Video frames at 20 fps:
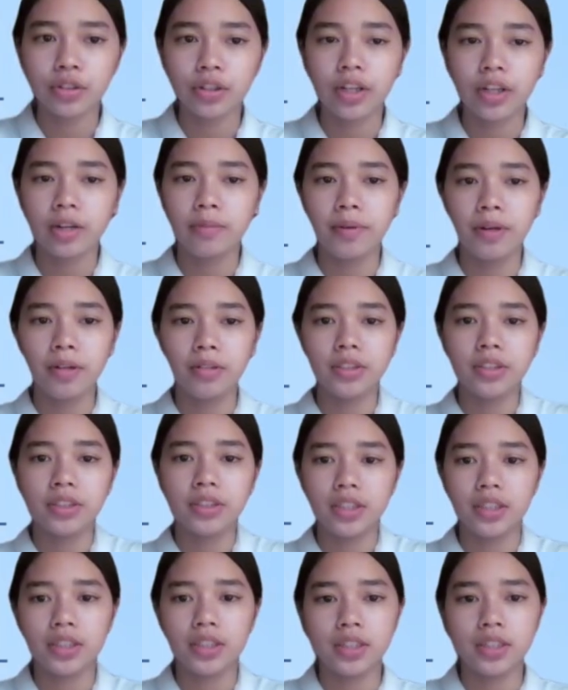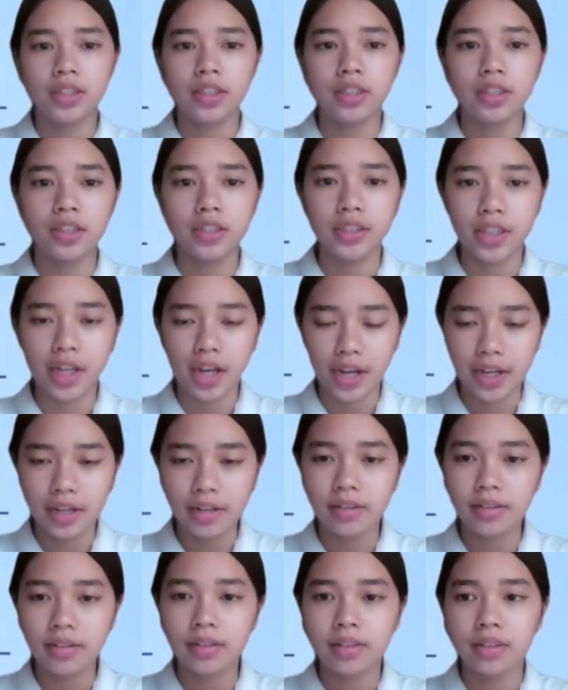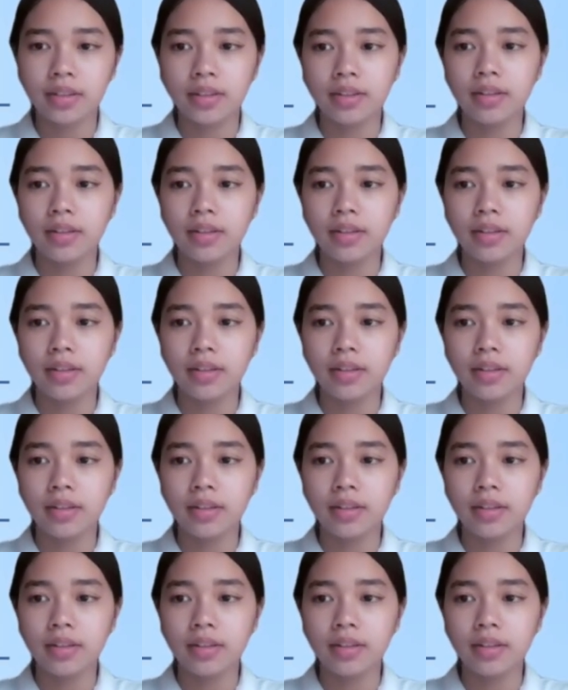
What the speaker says: talking about the design